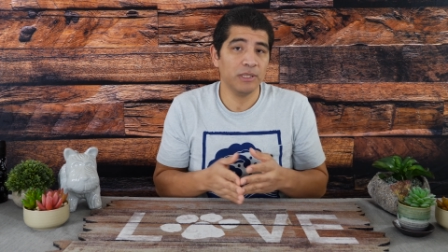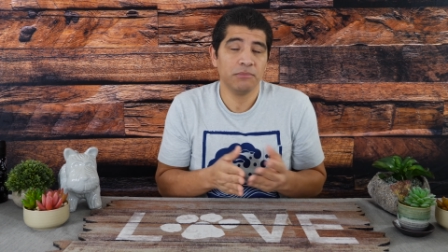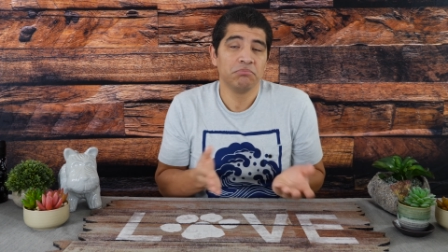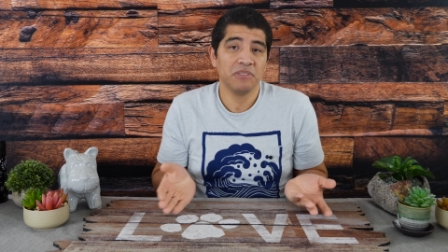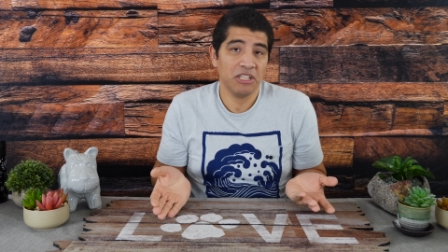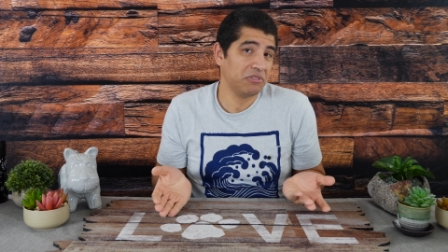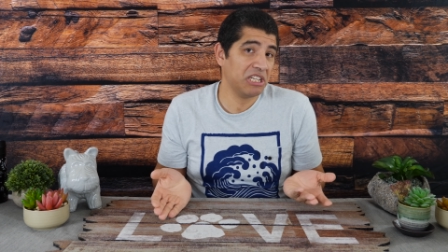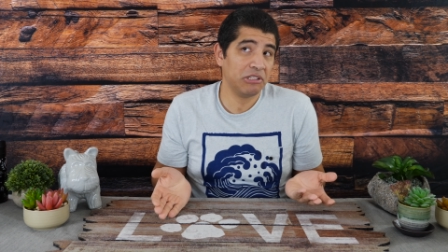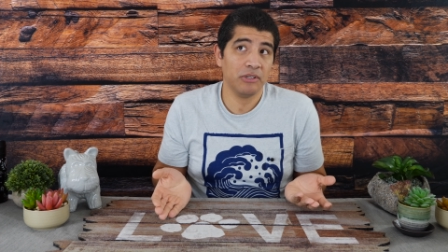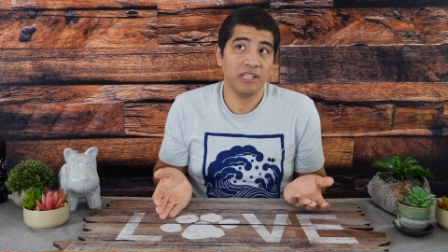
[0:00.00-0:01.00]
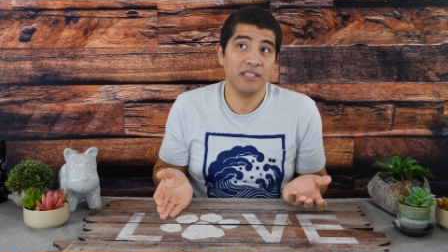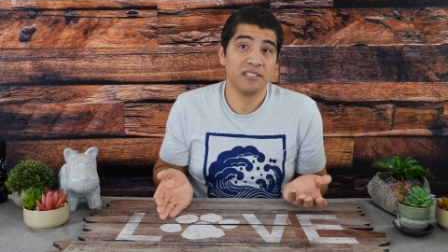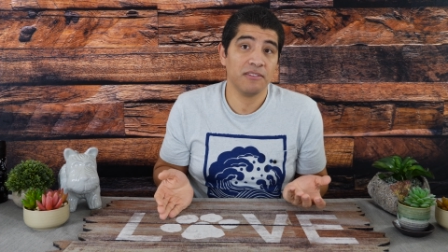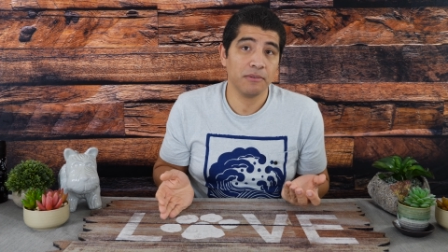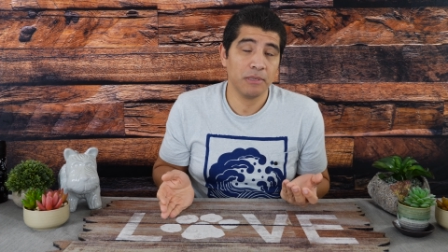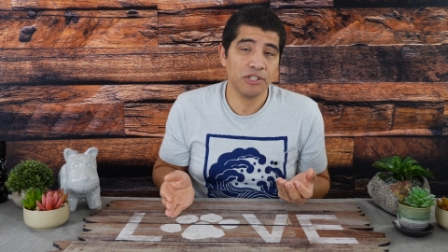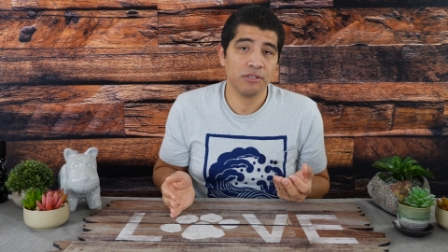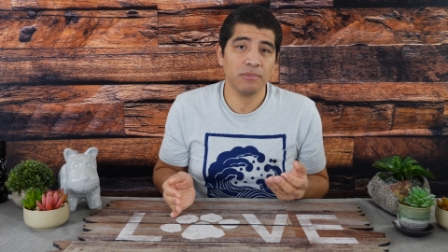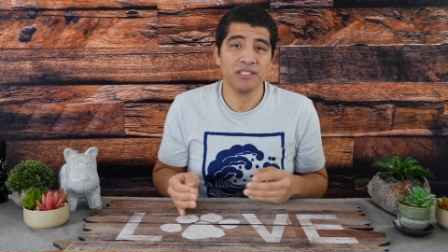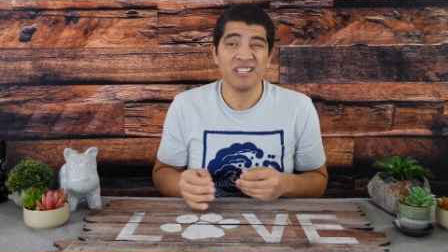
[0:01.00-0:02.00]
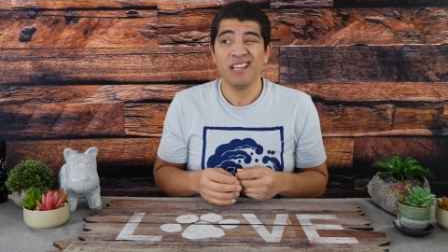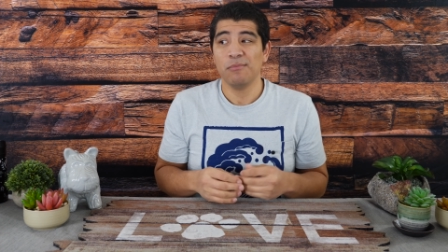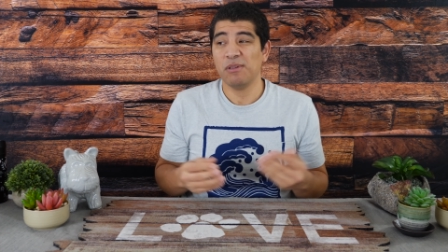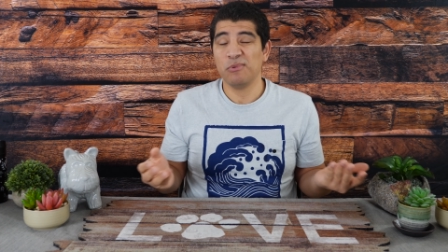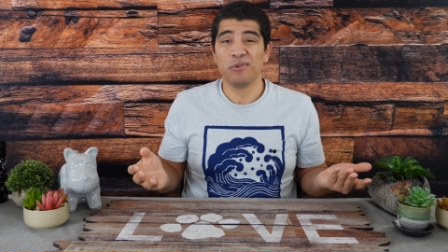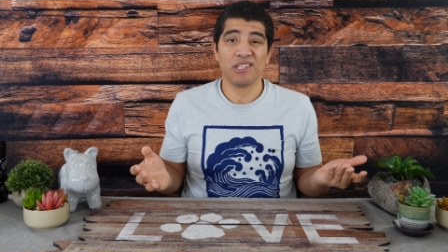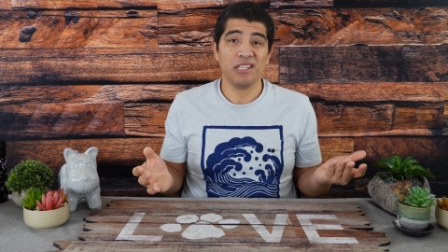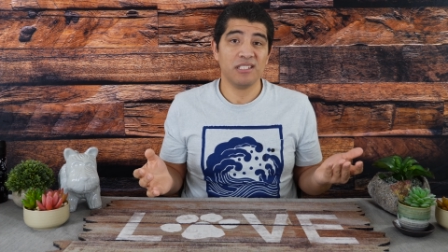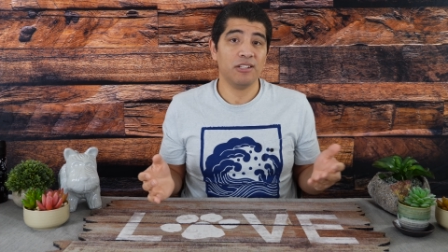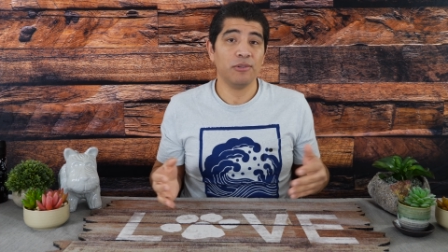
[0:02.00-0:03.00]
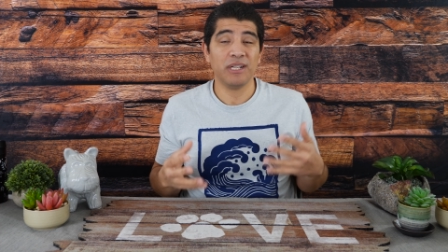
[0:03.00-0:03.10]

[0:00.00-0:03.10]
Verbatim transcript: but they don't tell you any of this information because maybe worst case scenario,